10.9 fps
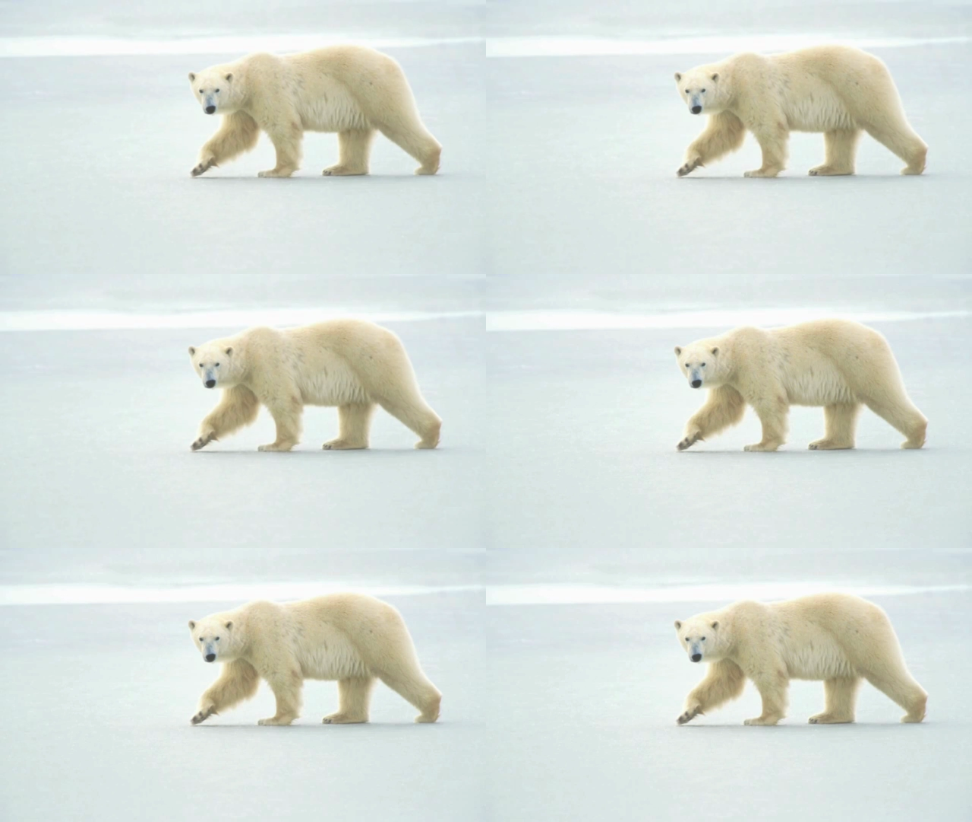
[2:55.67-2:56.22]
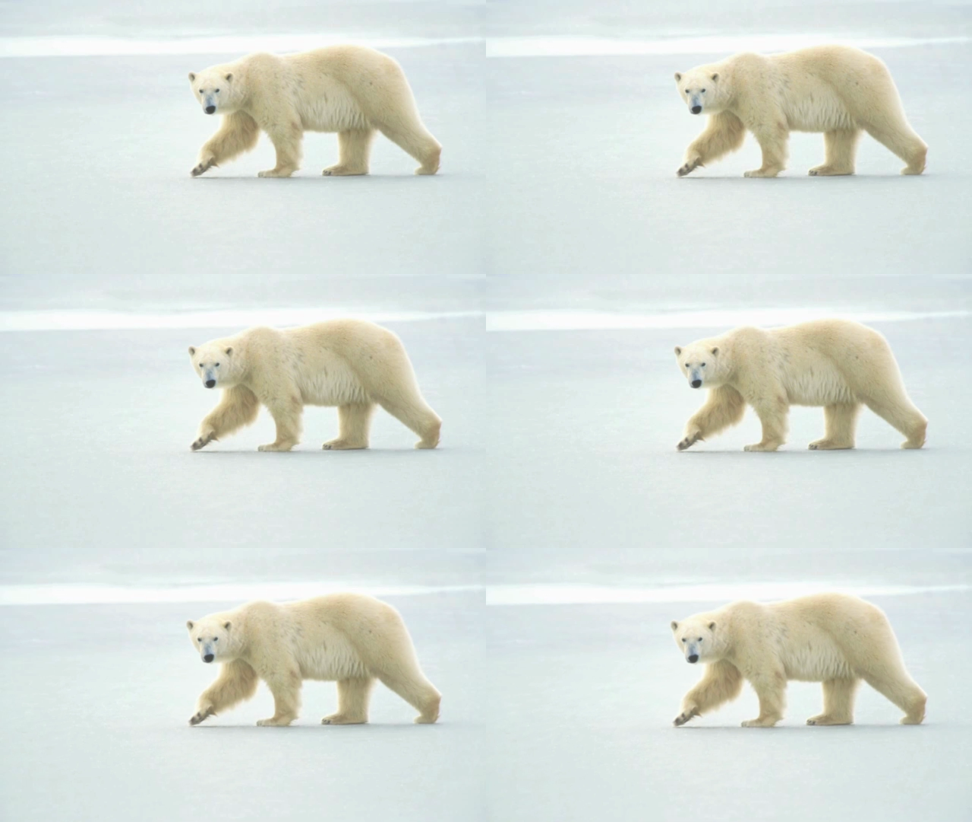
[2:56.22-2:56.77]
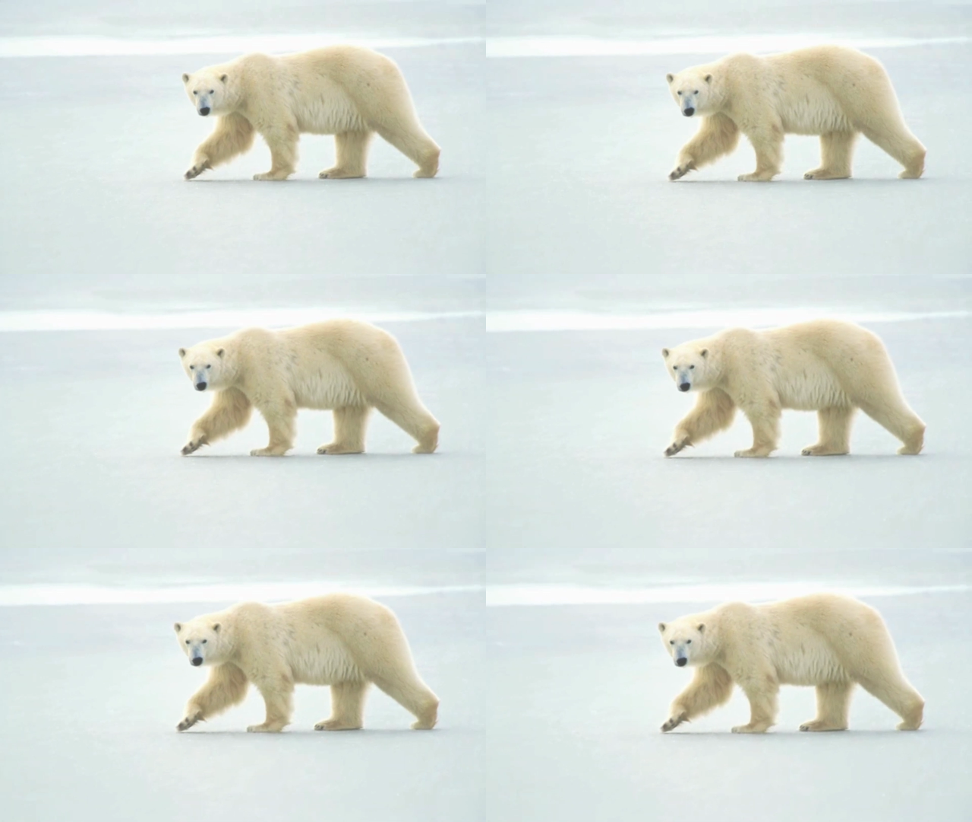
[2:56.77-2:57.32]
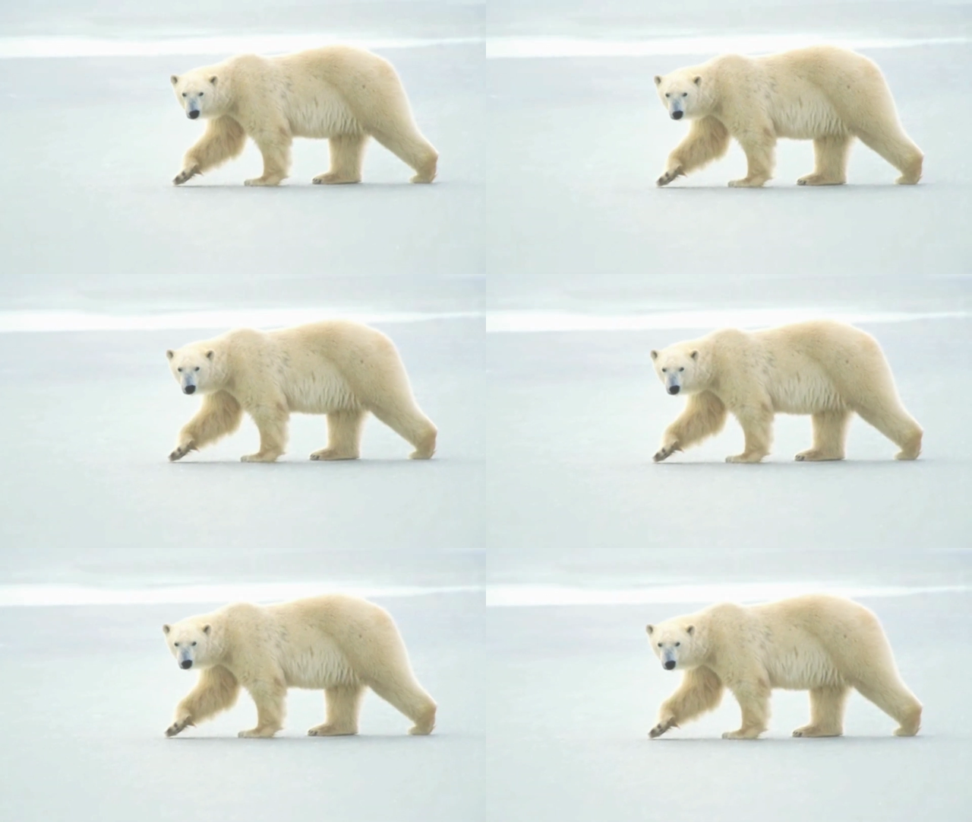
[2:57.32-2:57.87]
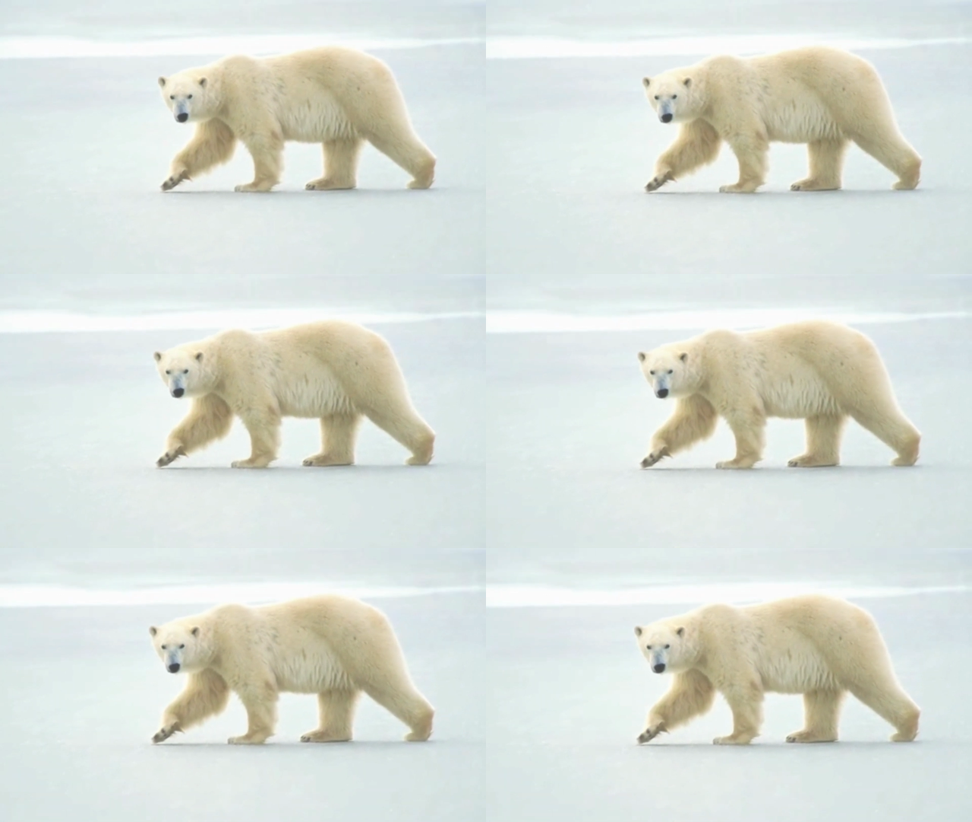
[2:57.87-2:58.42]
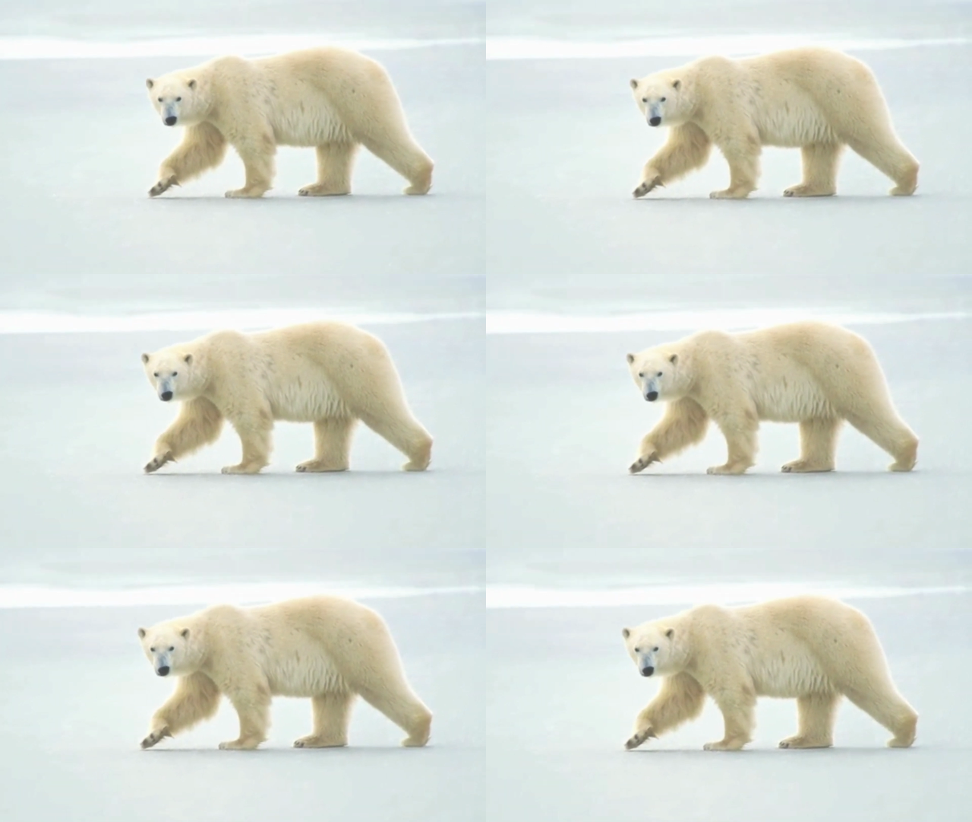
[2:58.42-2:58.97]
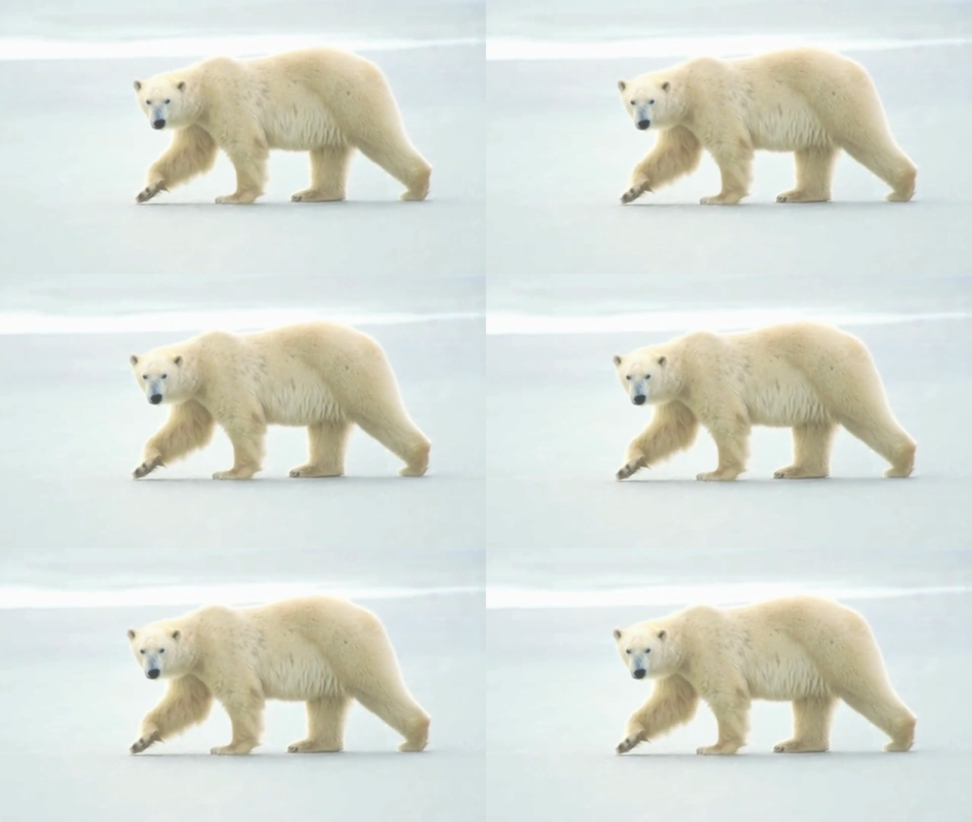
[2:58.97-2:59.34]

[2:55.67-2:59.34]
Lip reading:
[unreadable: no face in view]